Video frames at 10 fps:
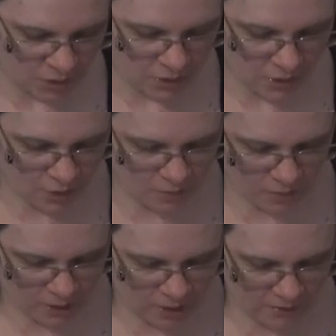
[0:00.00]
no, by
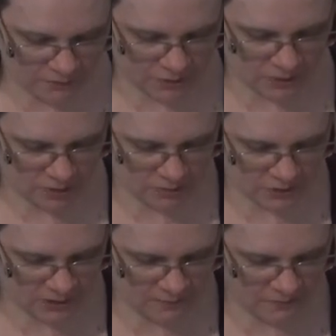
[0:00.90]
my life and soul,
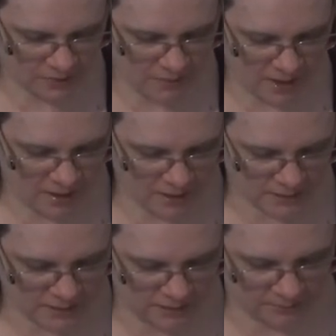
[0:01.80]
send for the man and
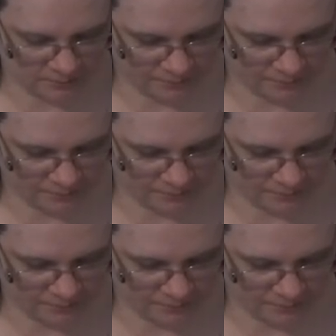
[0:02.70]
ask him.